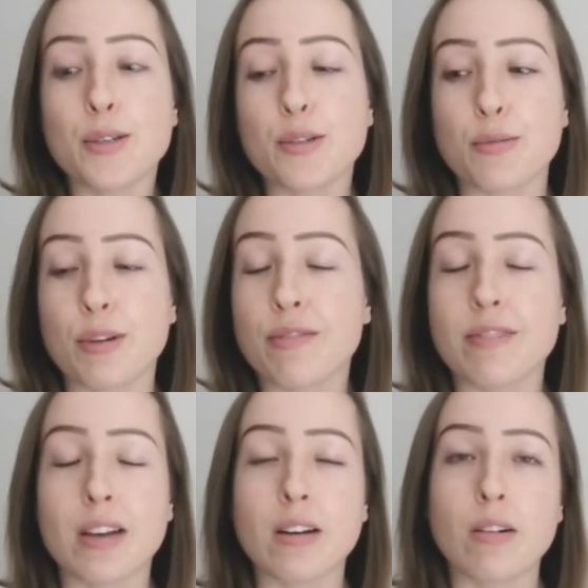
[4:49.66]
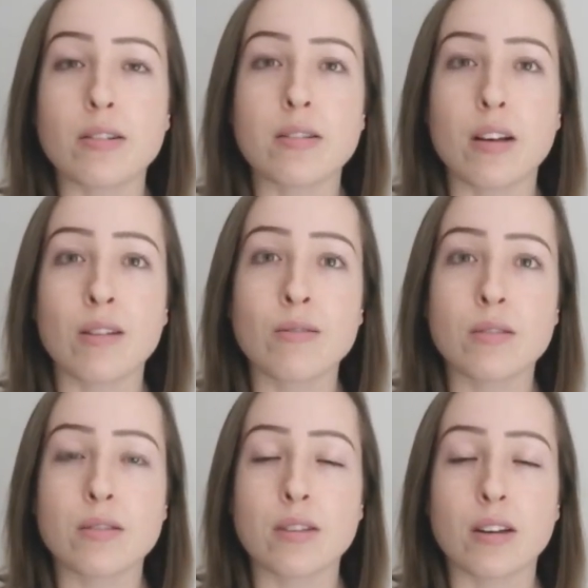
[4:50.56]
to reinvent
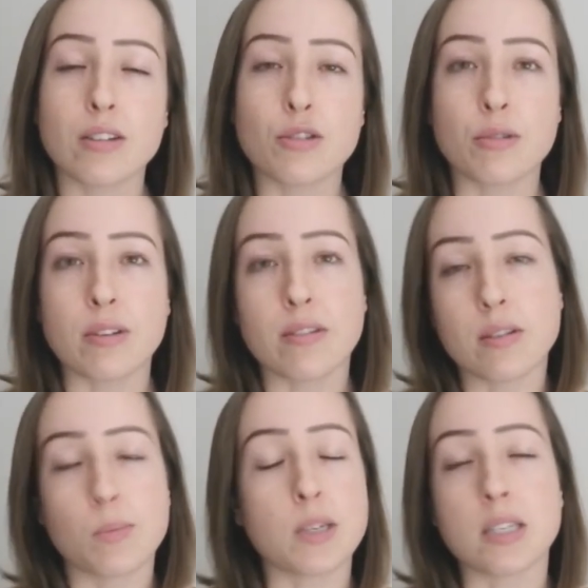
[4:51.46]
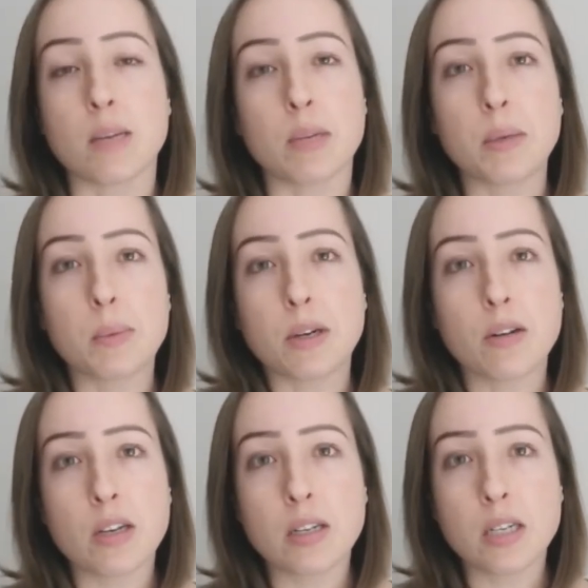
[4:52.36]
ourselves during this pandemic
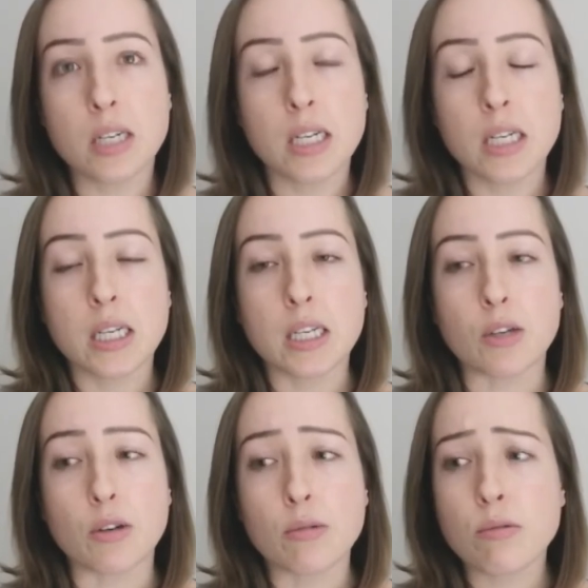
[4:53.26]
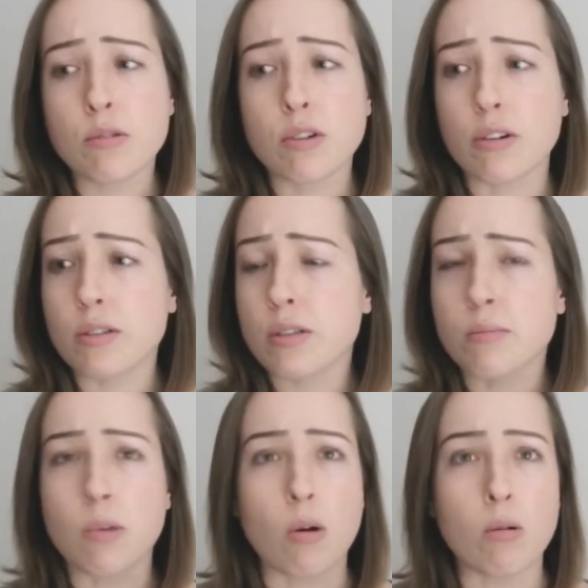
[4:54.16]
period? Start
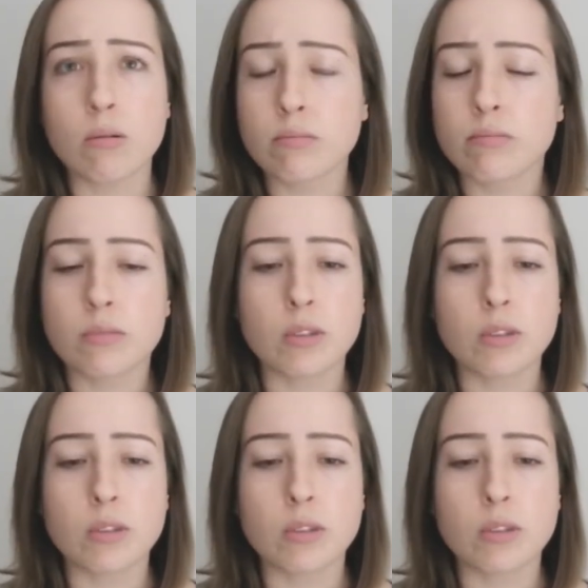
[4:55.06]
small,